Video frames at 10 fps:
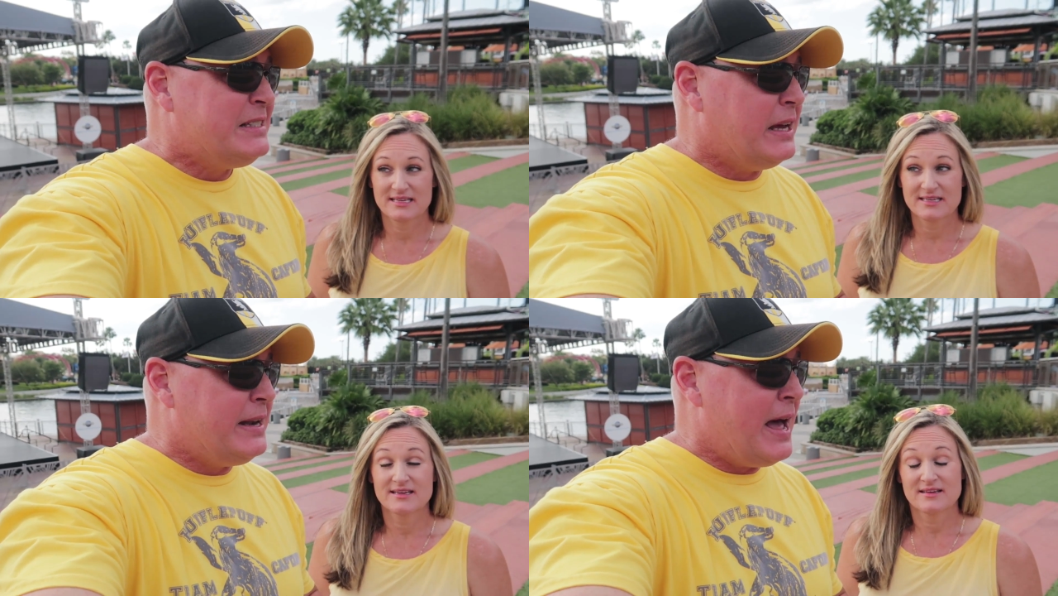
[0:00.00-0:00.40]

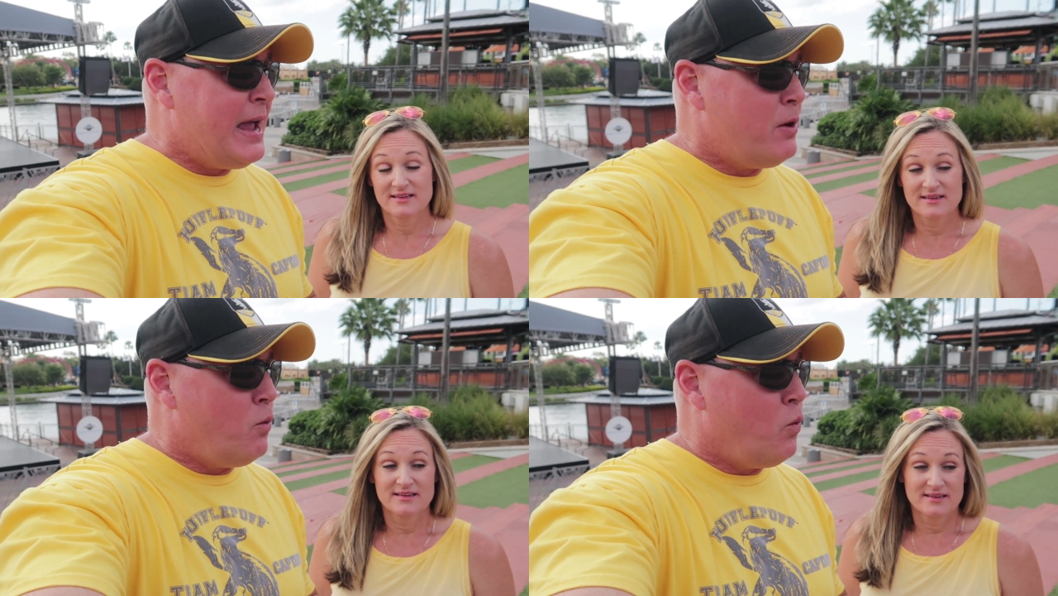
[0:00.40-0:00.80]

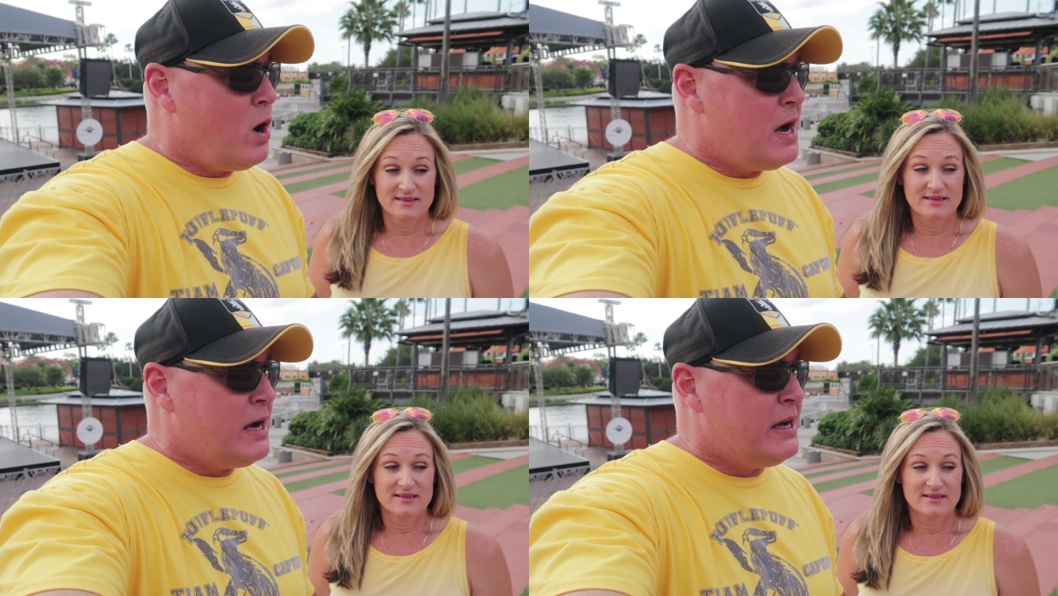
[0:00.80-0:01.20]
Speaker 1: Tonight
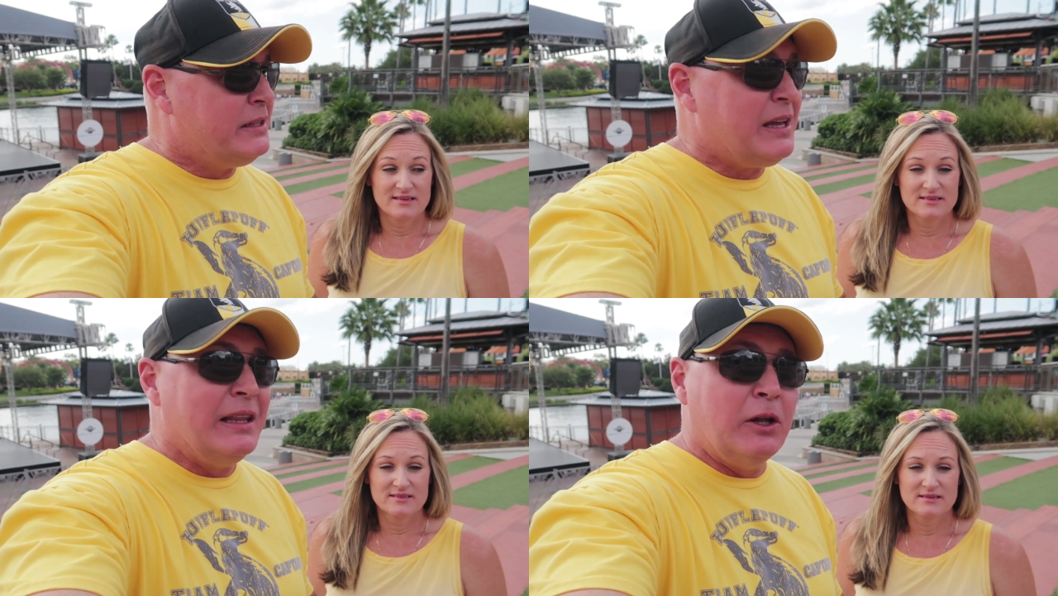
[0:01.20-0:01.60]

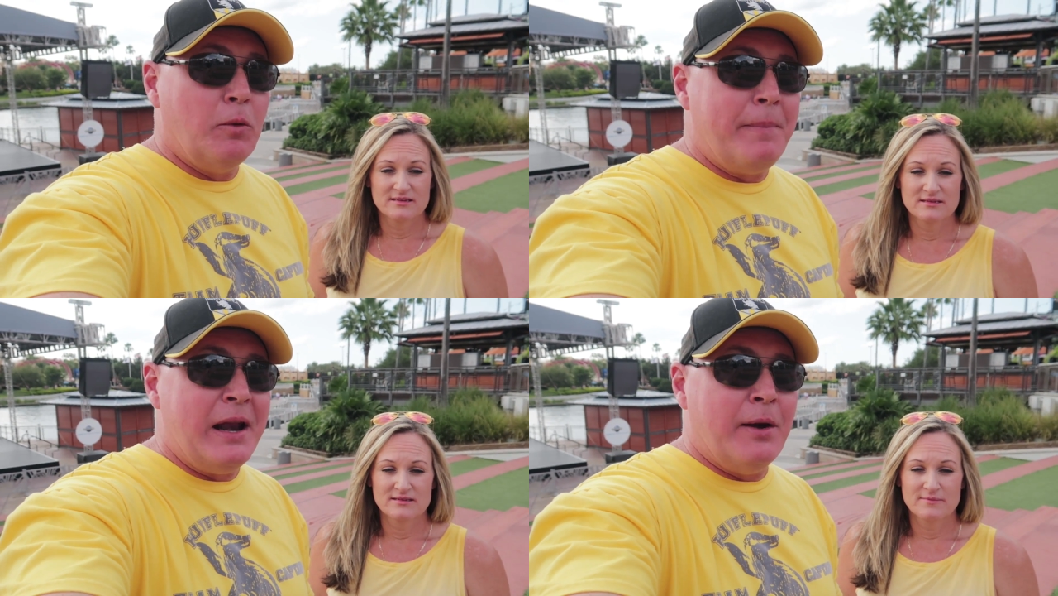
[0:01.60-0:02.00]
was a
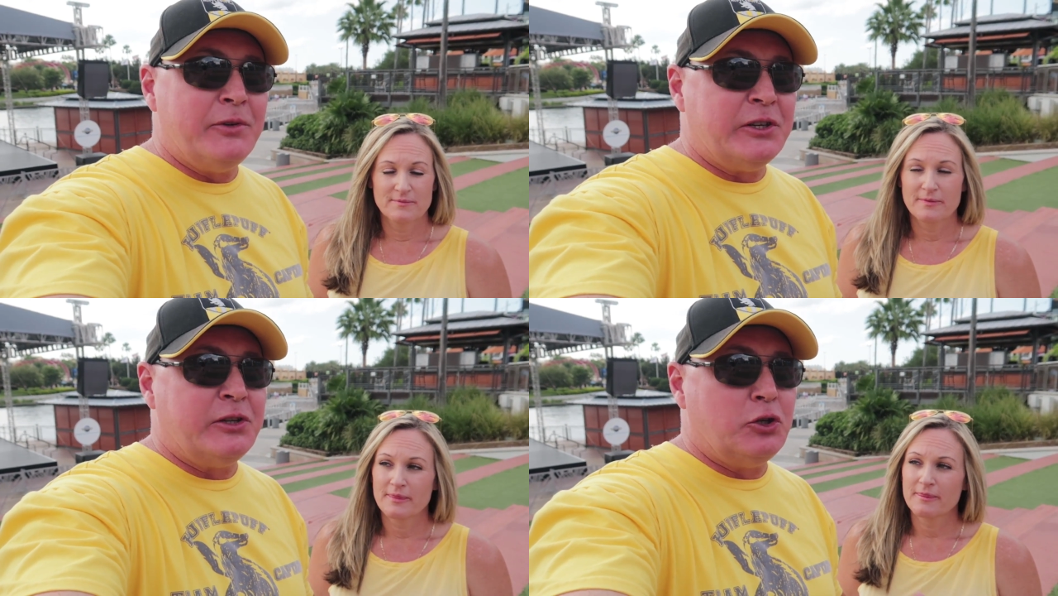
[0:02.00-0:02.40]
little better. It
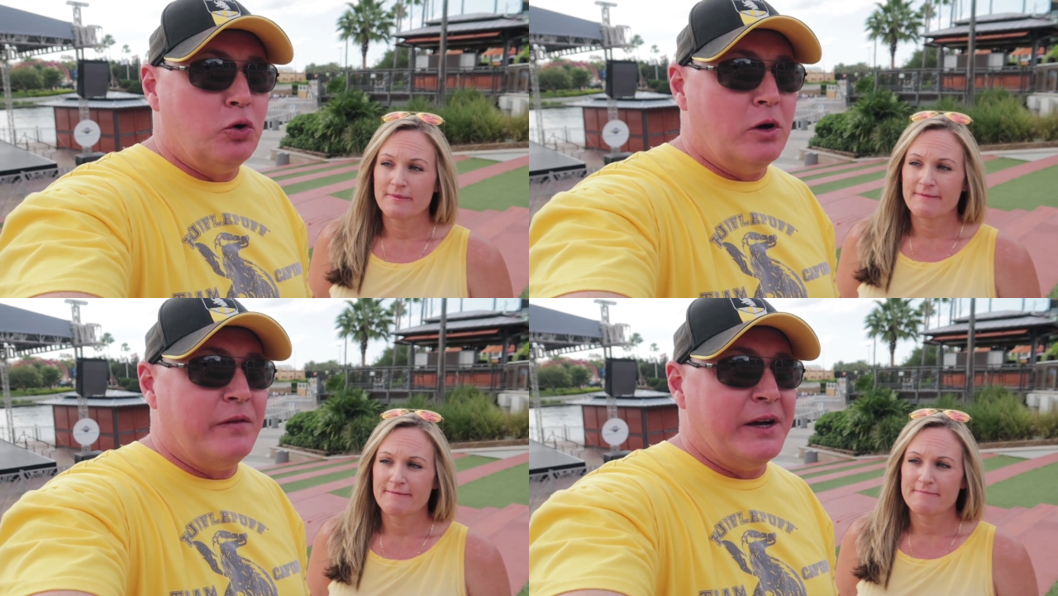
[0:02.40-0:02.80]
was just the
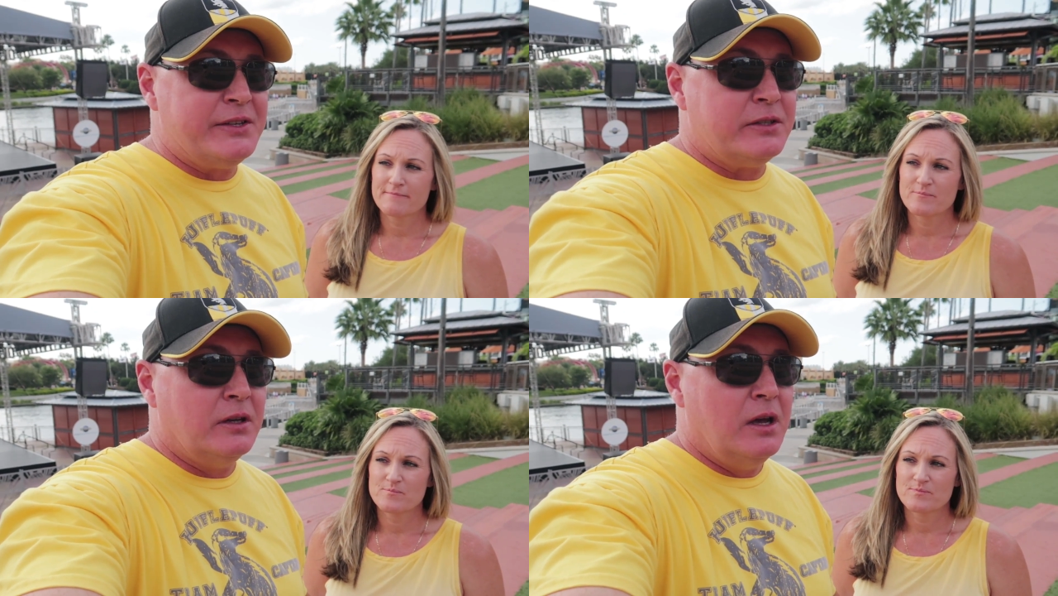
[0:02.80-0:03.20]
two of
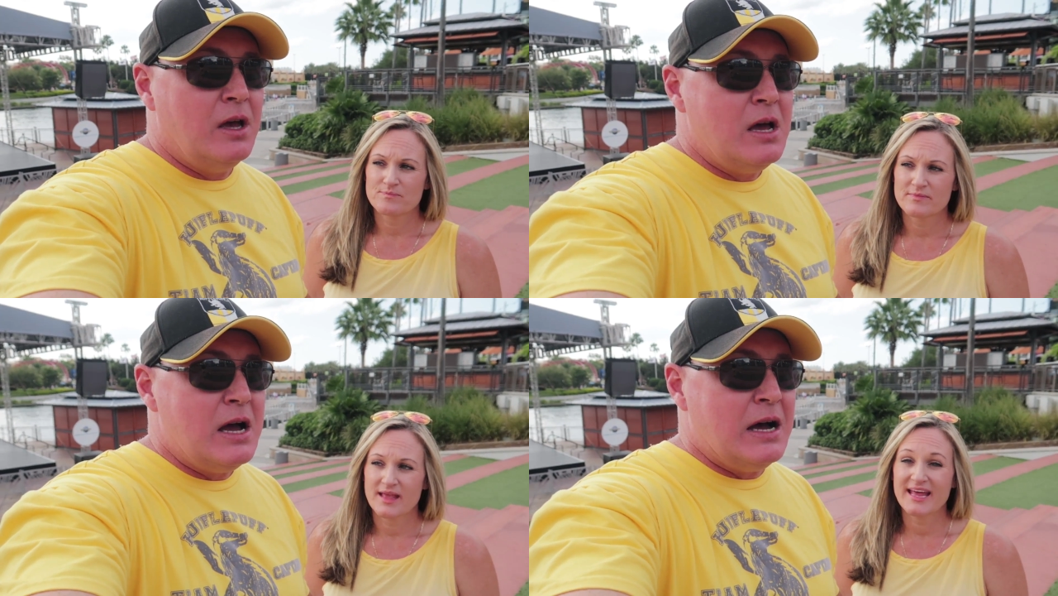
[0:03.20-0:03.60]
us.
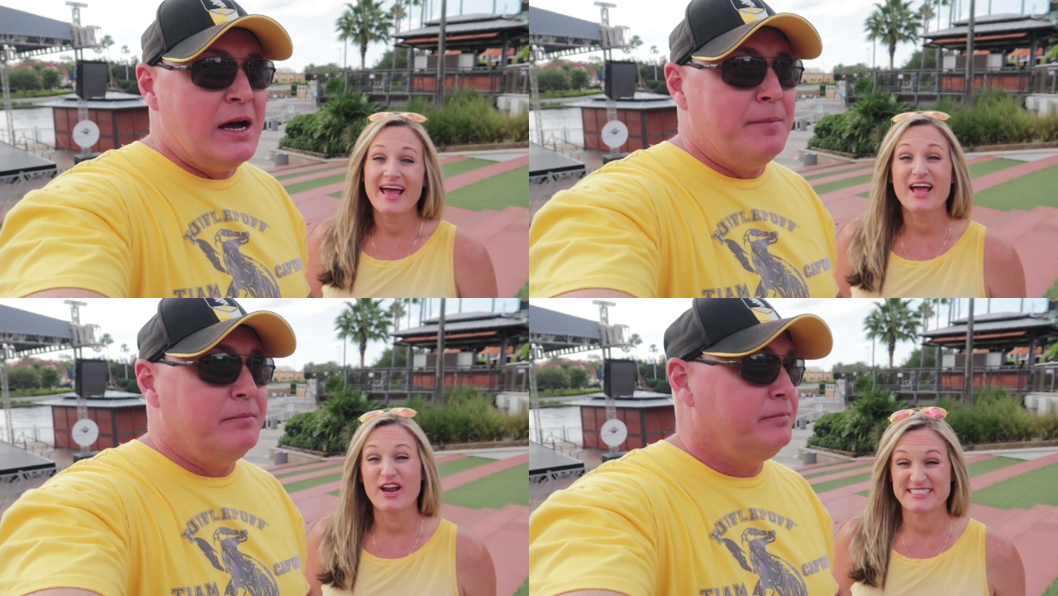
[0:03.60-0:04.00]

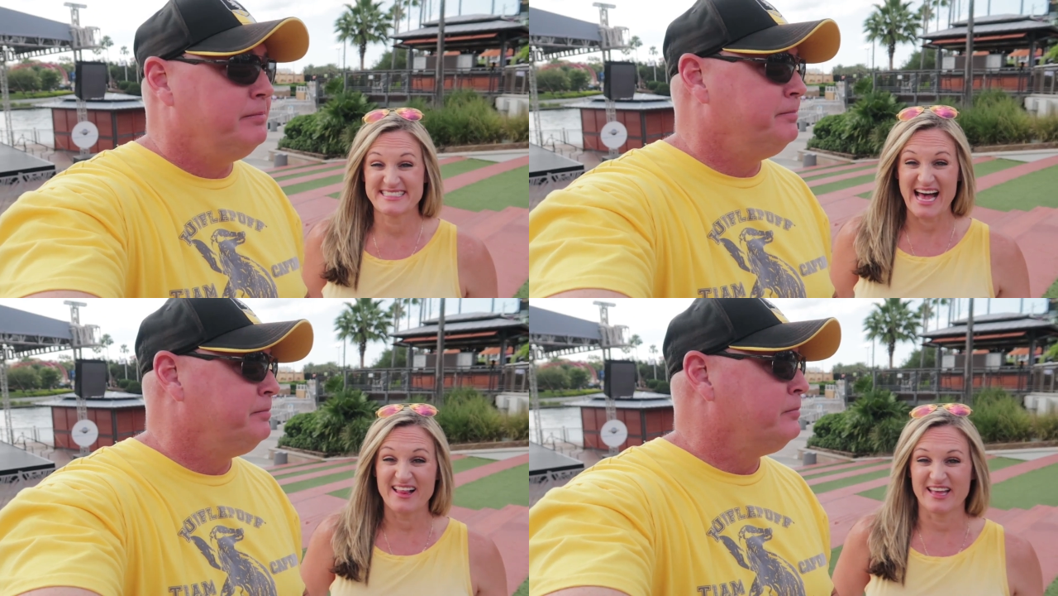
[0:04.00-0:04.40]
And um, I got
Speaker 2: a
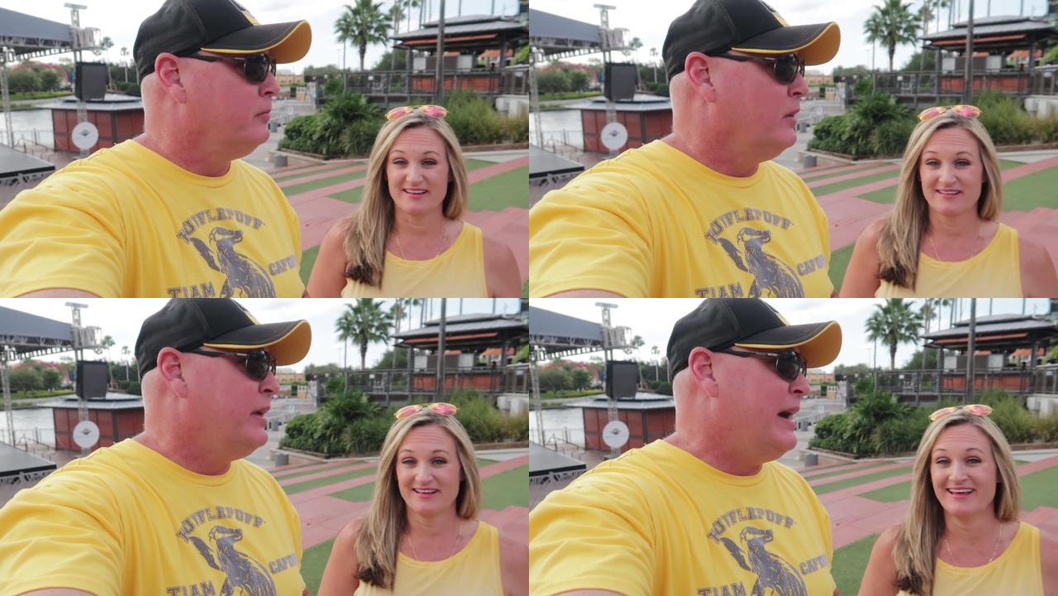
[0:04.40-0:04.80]

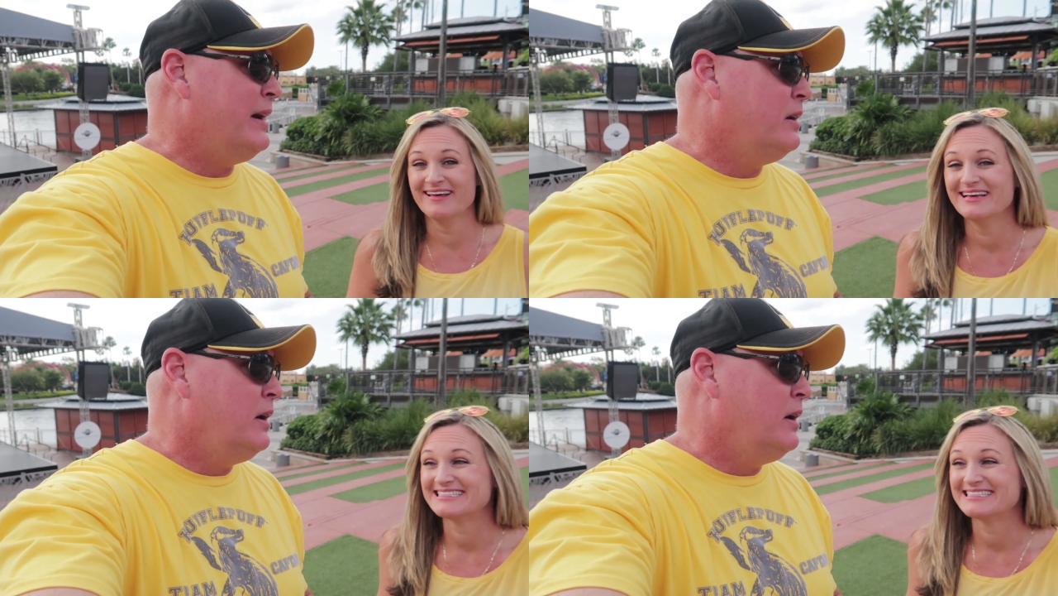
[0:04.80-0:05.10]
salad. Yeah. so.